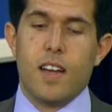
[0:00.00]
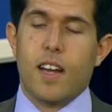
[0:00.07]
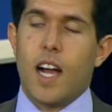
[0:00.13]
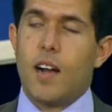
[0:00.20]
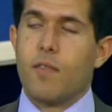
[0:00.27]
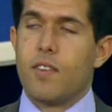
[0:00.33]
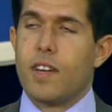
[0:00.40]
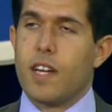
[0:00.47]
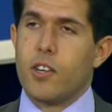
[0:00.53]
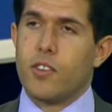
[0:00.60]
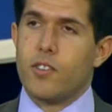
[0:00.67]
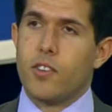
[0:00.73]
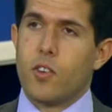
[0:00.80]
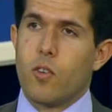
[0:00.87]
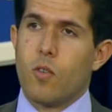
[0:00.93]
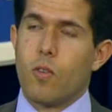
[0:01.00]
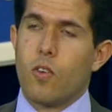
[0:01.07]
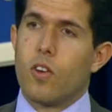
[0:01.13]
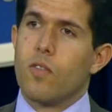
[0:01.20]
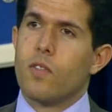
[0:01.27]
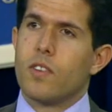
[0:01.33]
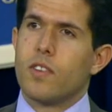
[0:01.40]
confrontations in court
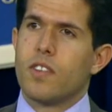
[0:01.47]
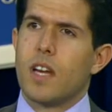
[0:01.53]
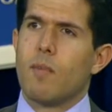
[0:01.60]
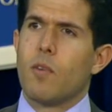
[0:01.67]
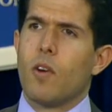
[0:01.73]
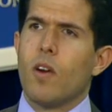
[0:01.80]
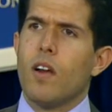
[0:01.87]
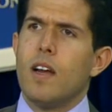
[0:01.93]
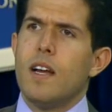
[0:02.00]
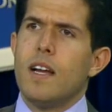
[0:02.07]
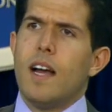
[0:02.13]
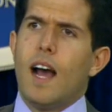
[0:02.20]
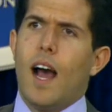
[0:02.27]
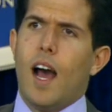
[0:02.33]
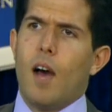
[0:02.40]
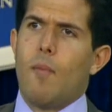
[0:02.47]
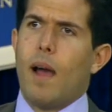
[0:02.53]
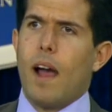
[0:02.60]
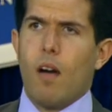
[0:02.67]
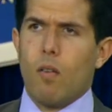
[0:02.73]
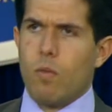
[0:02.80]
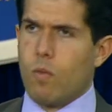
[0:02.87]
over the summer
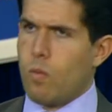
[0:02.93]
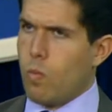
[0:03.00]
about